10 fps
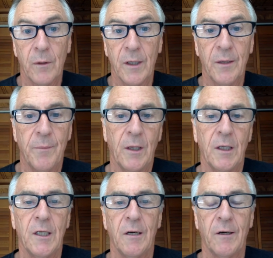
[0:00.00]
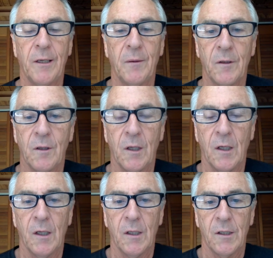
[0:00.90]
in the military.
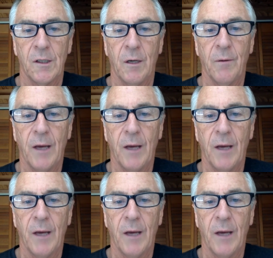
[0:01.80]
So